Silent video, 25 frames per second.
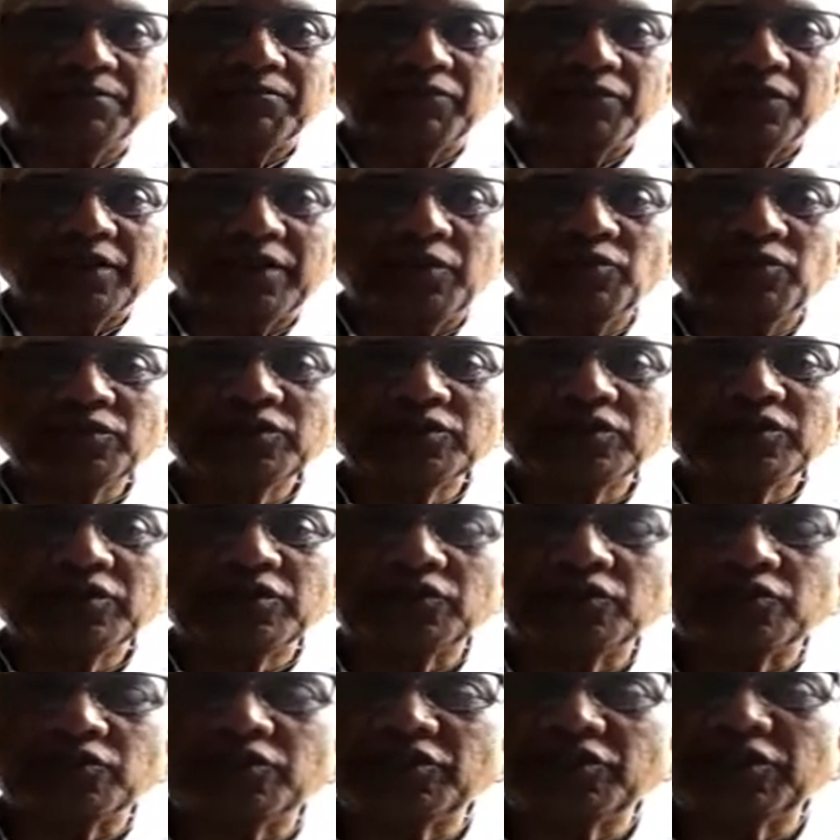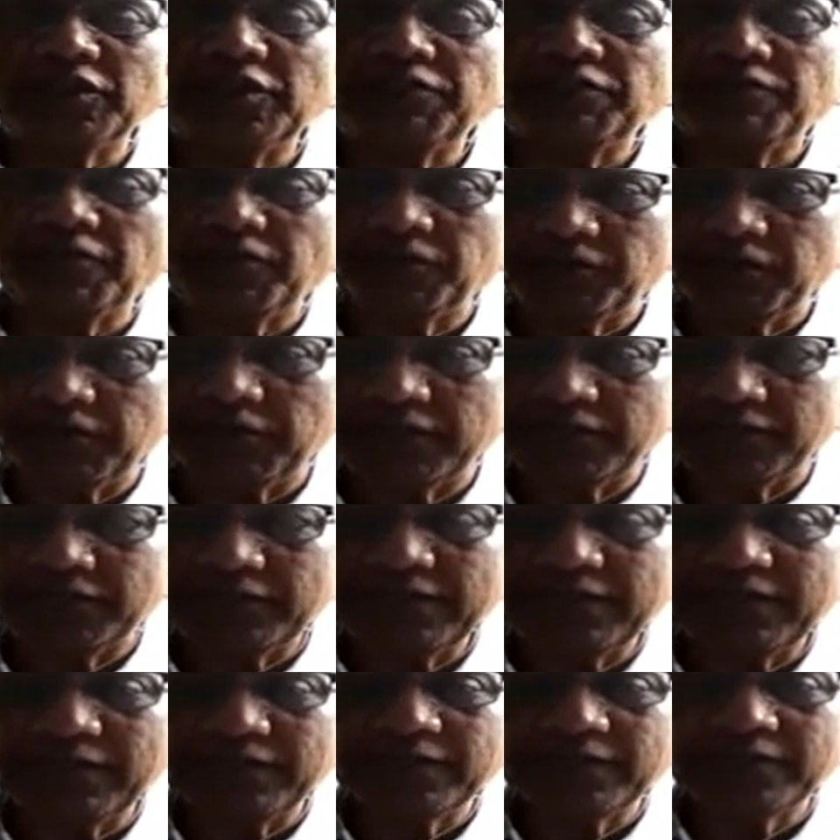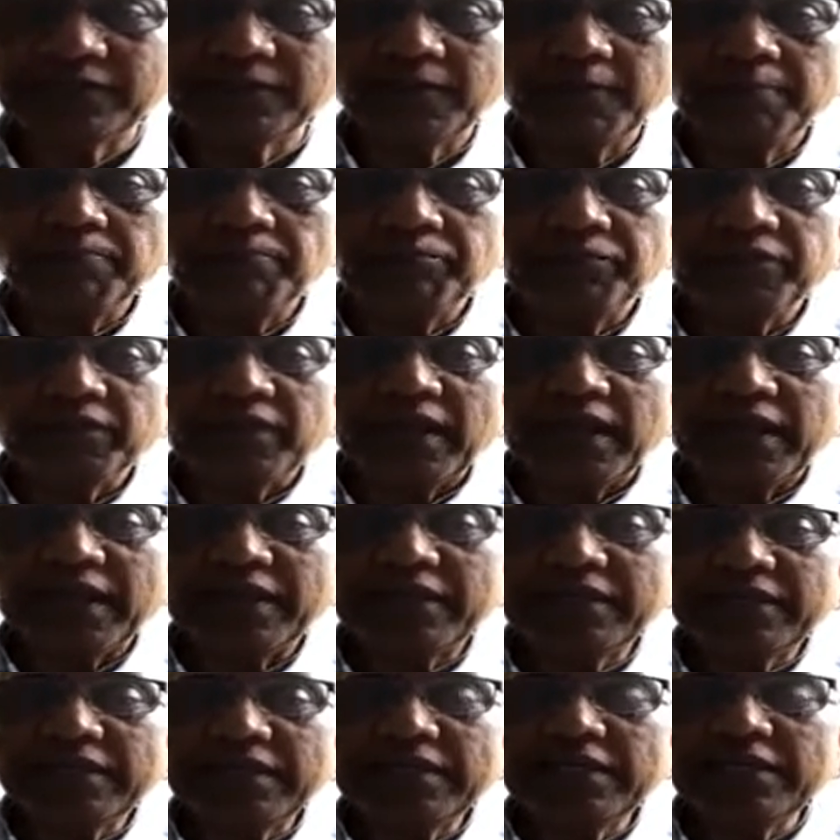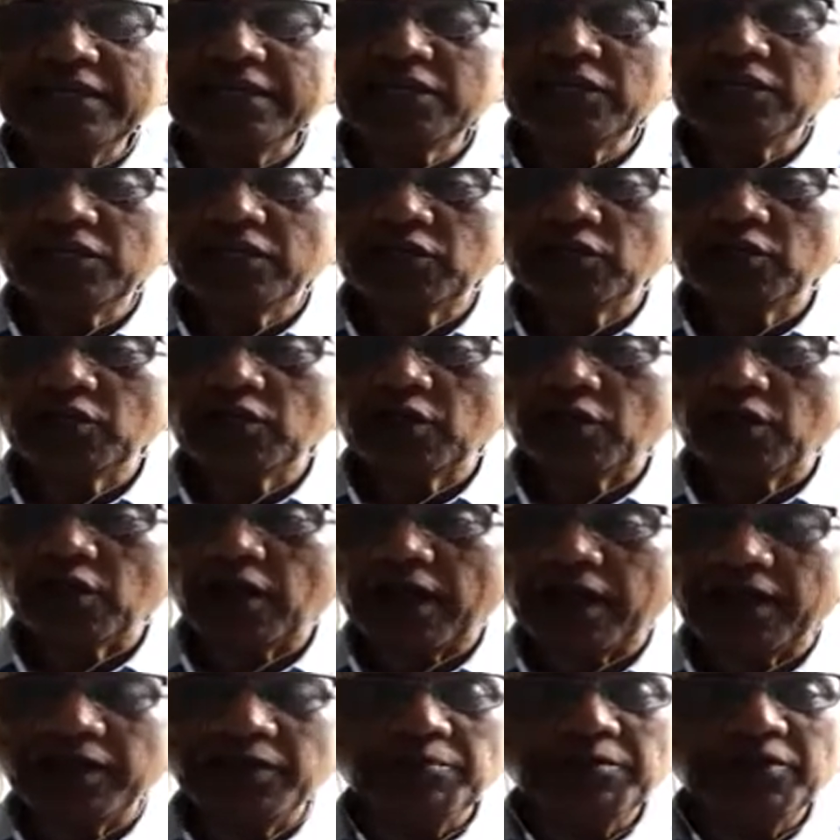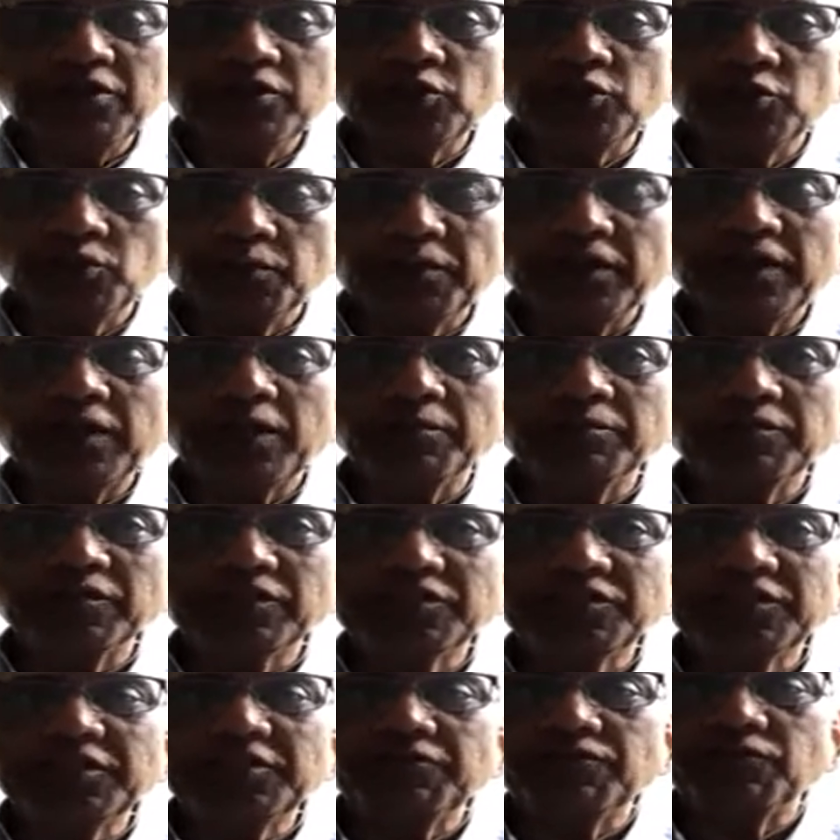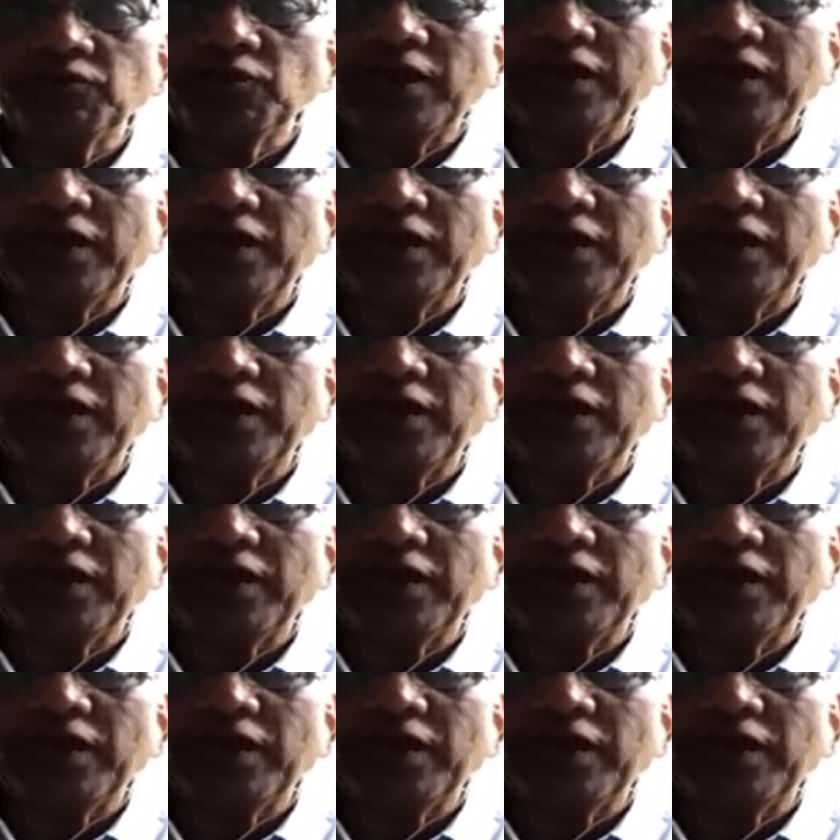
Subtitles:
He was the chief of the Essenes, and anybody to become the chief, you